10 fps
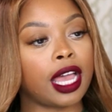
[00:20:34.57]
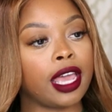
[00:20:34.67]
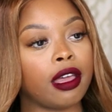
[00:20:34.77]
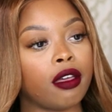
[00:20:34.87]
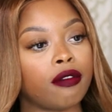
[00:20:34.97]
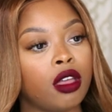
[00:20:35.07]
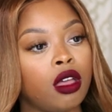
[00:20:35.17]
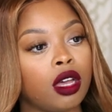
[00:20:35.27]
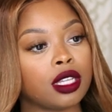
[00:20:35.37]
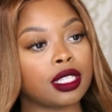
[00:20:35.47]
I have
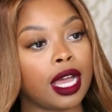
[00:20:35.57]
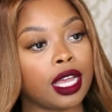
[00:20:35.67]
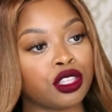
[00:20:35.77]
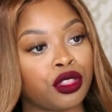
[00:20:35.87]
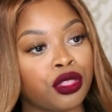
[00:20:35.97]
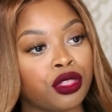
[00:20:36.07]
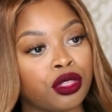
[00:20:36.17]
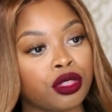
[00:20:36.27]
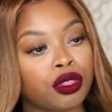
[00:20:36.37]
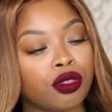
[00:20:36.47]
a size
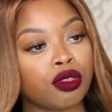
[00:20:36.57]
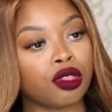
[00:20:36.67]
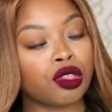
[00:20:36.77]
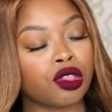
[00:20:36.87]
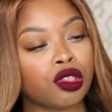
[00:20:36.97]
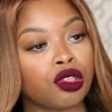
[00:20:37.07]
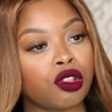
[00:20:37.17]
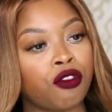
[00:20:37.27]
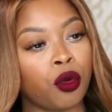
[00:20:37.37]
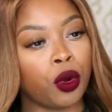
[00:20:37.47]

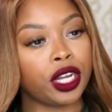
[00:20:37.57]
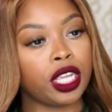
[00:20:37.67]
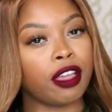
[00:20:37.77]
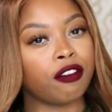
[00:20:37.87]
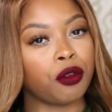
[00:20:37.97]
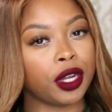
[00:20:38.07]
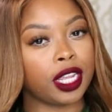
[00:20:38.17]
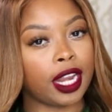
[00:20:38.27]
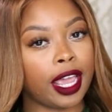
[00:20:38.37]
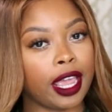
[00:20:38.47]
forty and
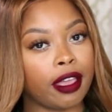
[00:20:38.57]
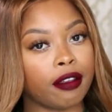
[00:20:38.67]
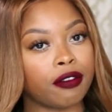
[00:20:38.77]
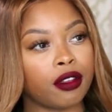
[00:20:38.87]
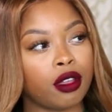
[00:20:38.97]
forty and a half.